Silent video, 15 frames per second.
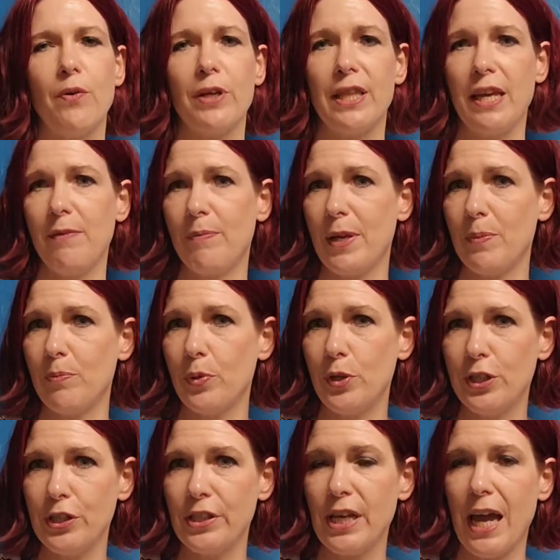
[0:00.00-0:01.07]
or they've been
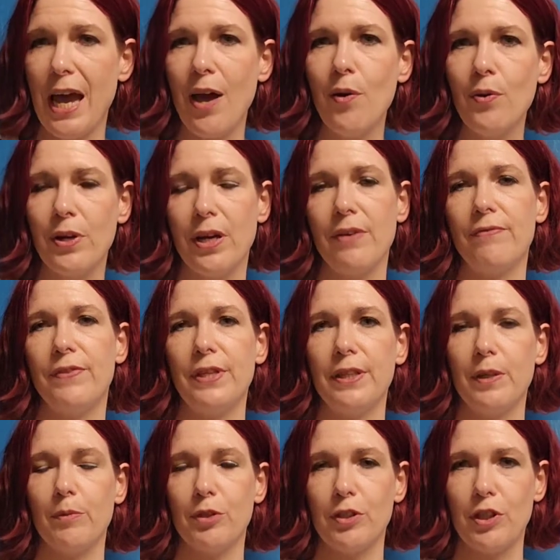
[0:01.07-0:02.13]
pushed out of the
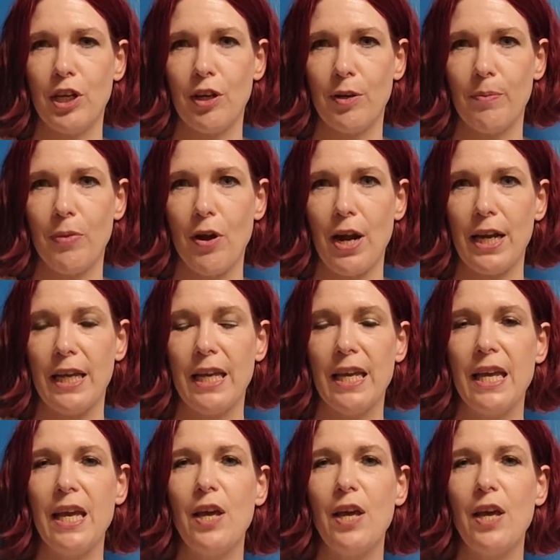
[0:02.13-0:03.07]
Libertarian Party,